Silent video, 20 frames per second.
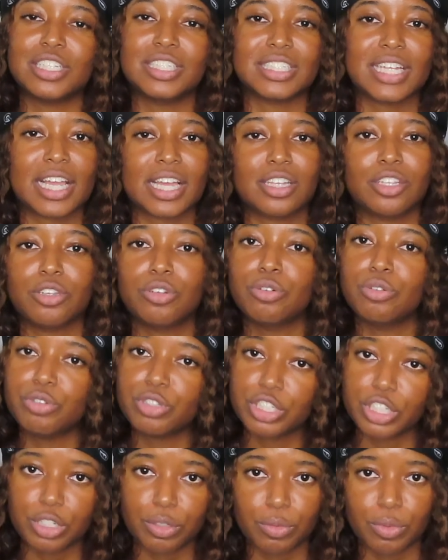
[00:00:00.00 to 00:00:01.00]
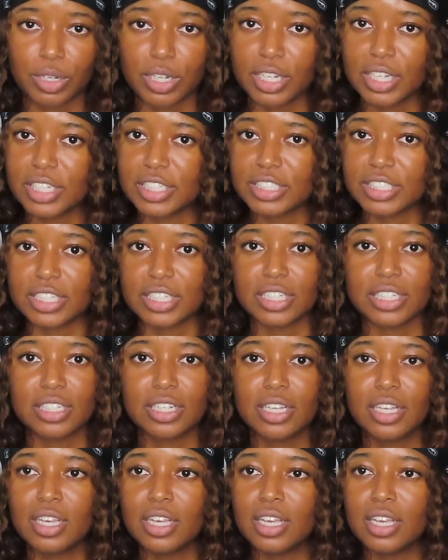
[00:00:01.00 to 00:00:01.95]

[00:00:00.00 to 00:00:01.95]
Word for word: exactly who she was, and,